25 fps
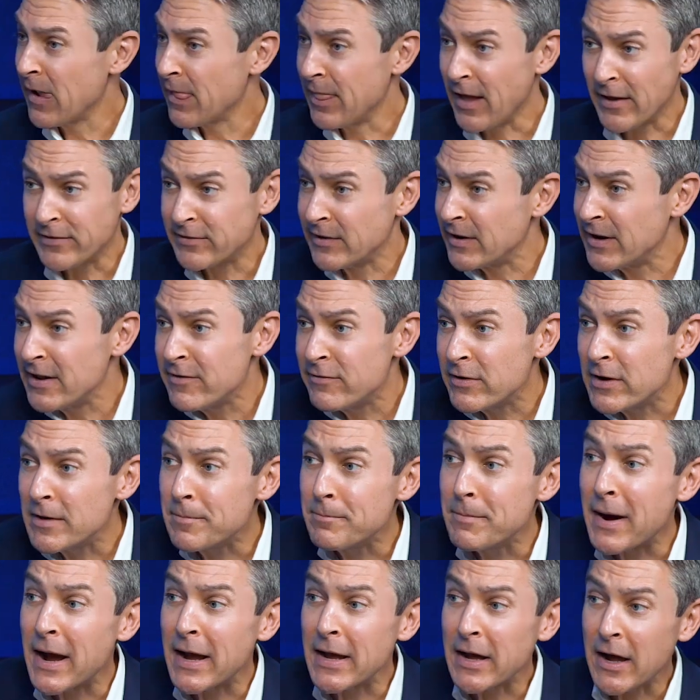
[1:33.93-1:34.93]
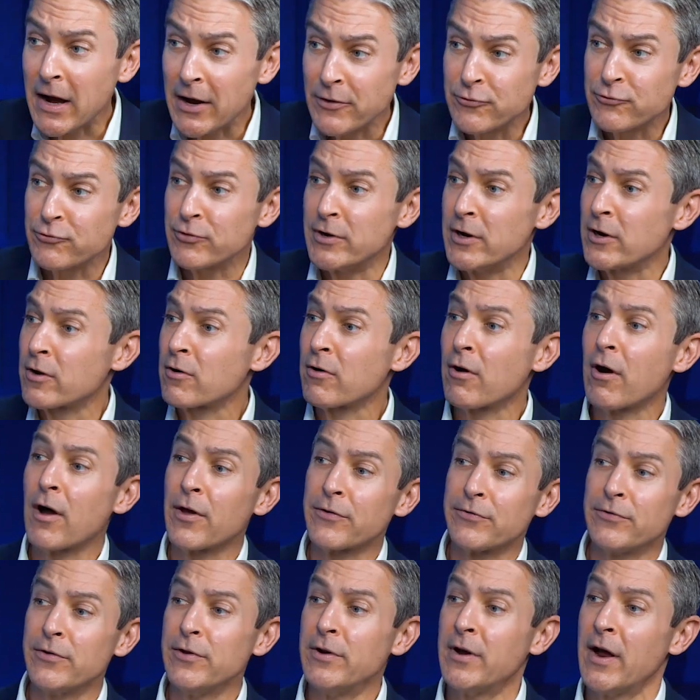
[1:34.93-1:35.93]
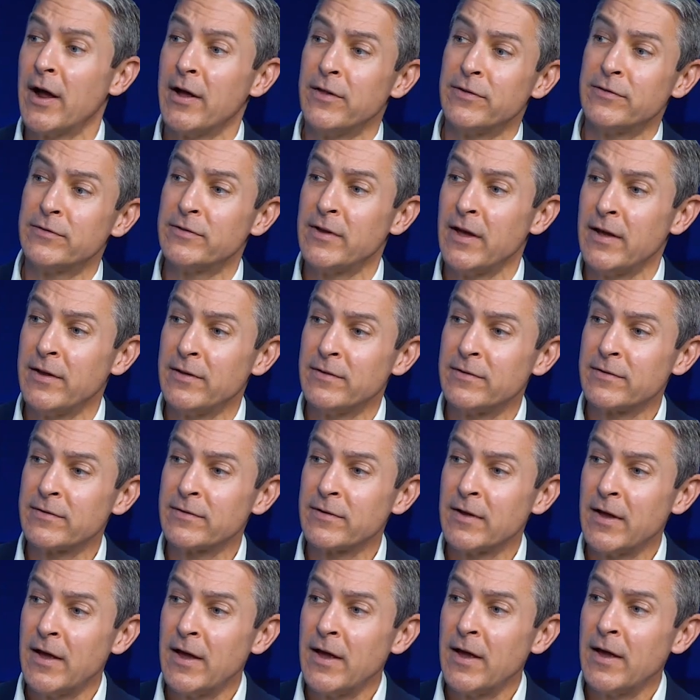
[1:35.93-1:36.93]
That said, even in my country, across the United States,